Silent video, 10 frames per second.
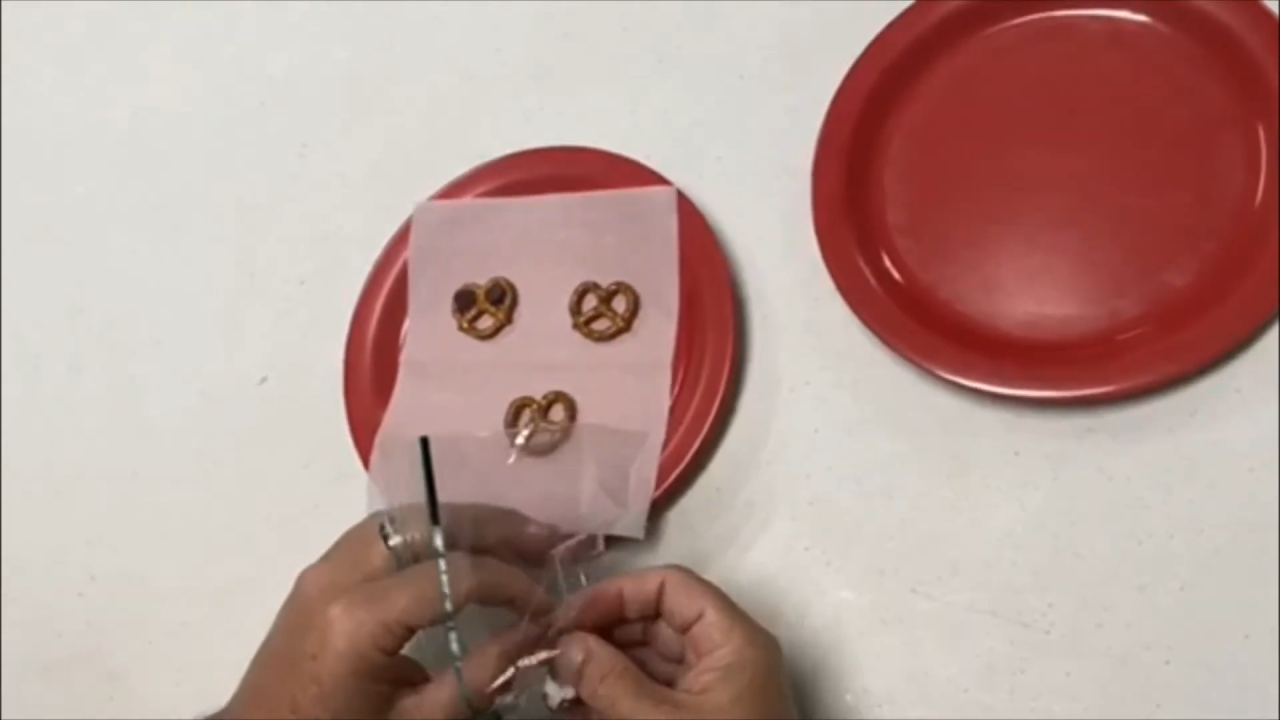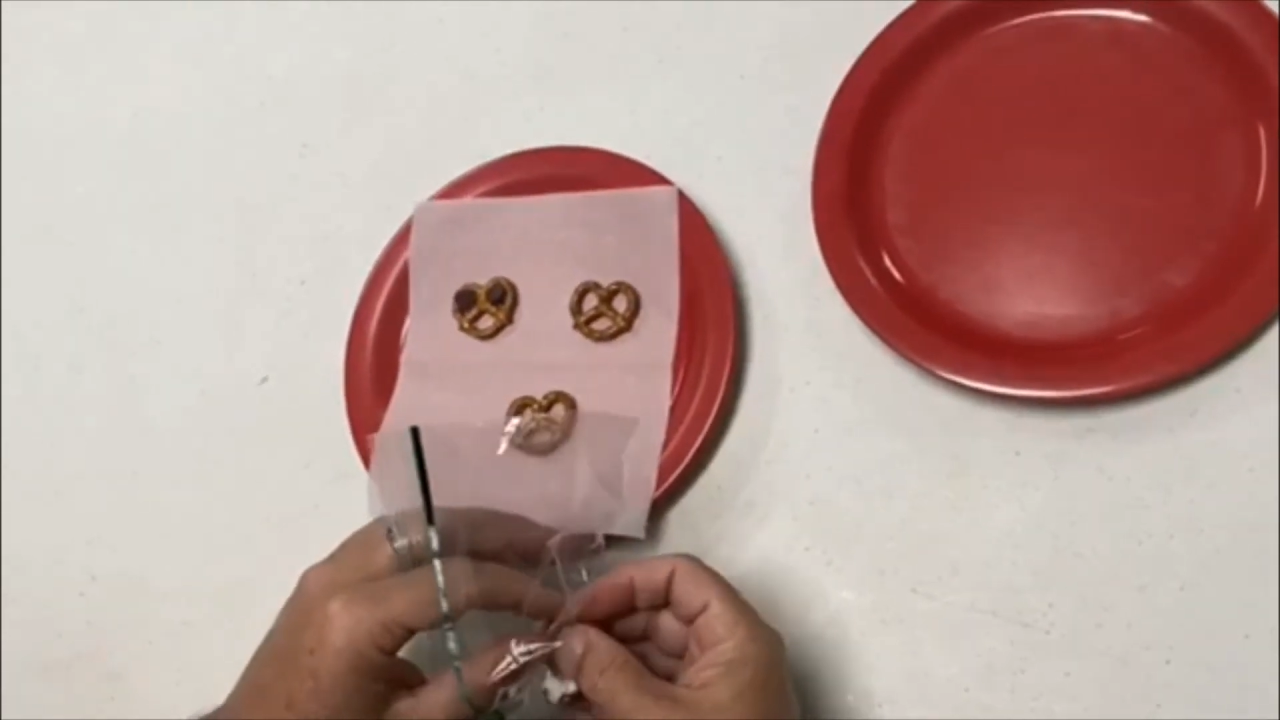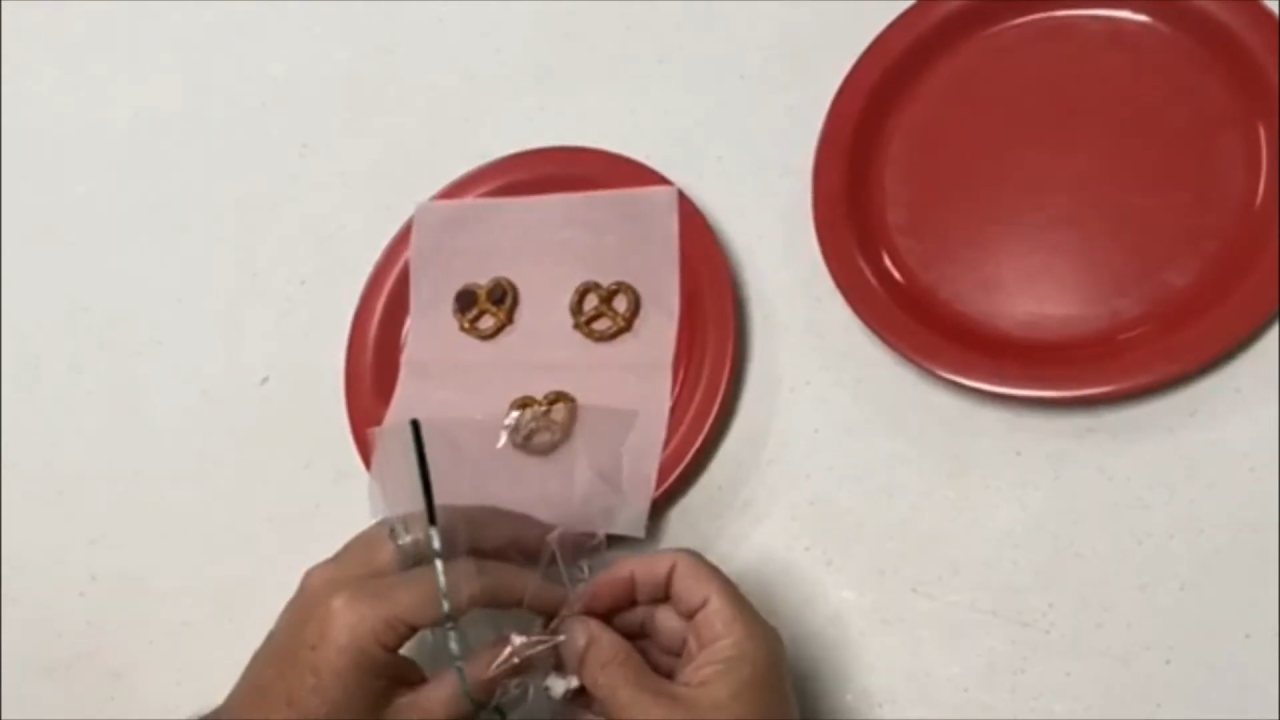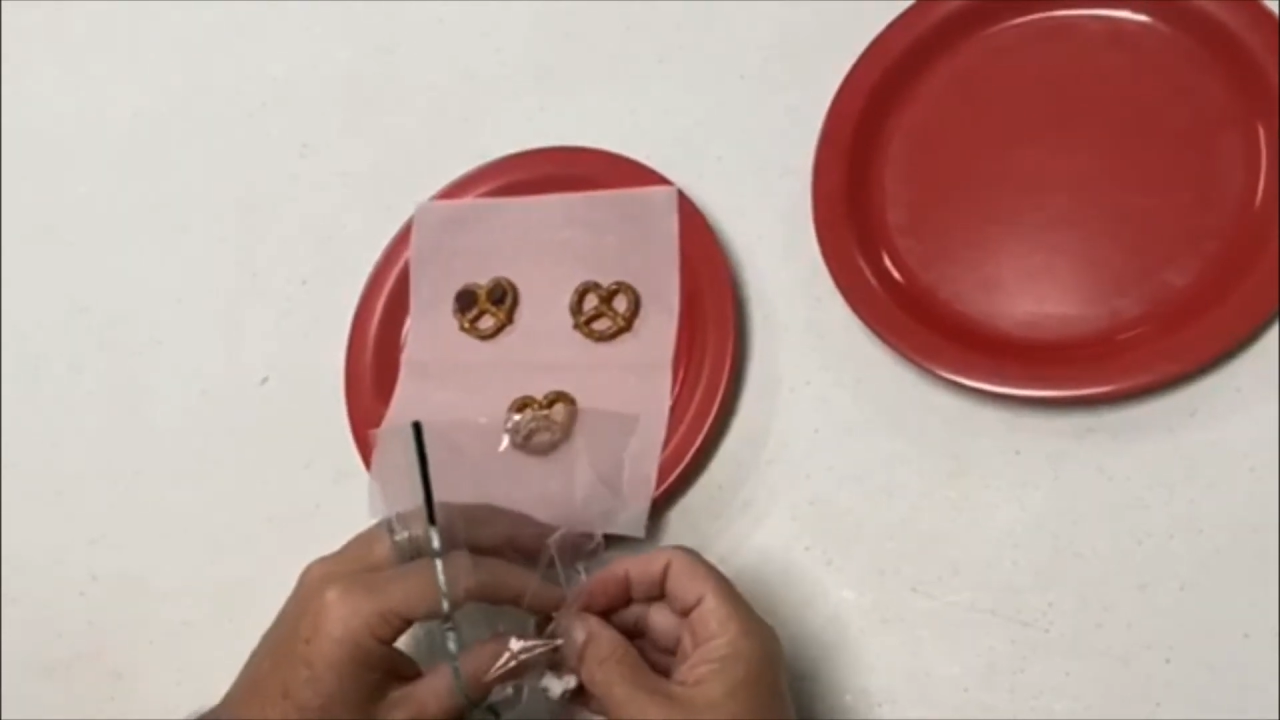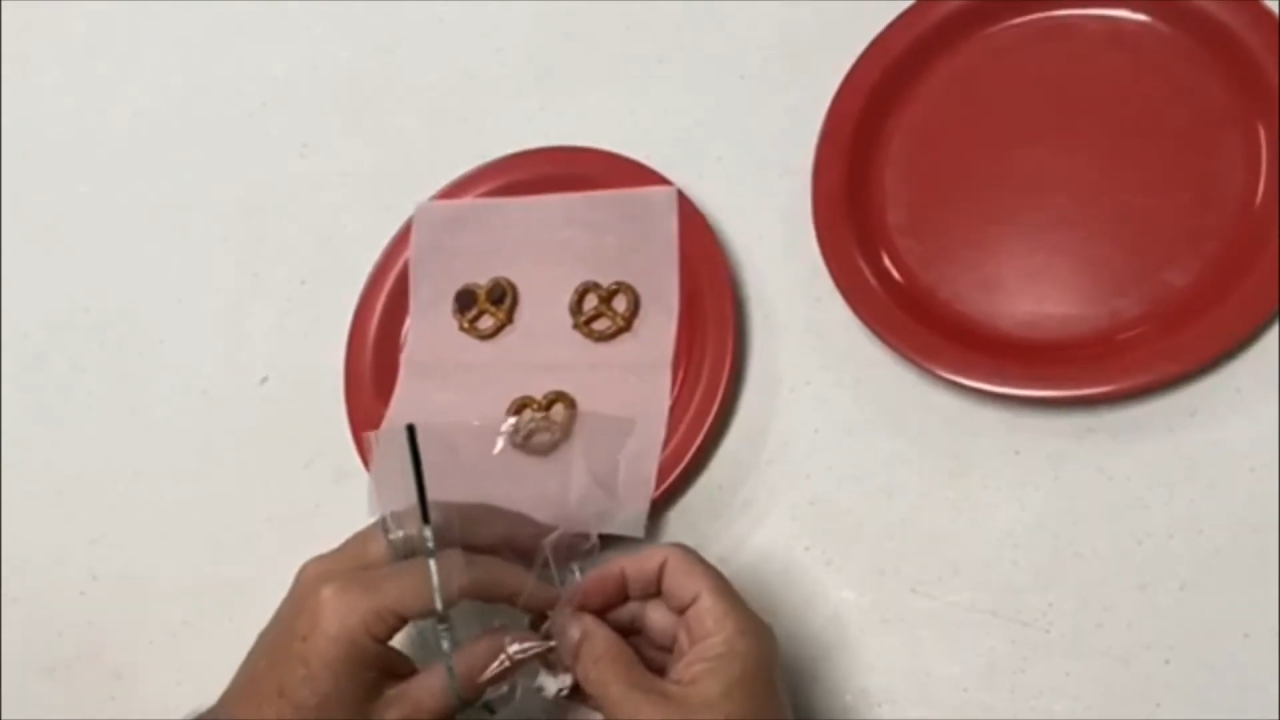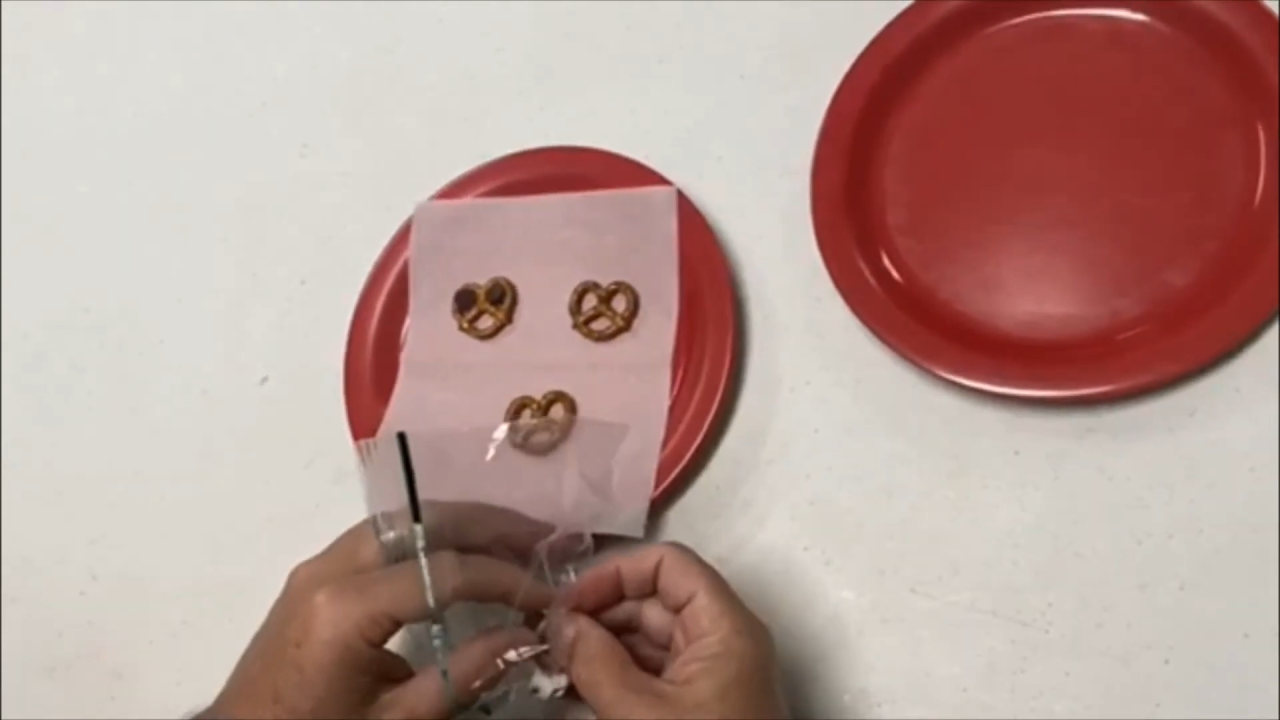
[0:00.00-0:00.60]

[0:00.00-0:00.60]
of the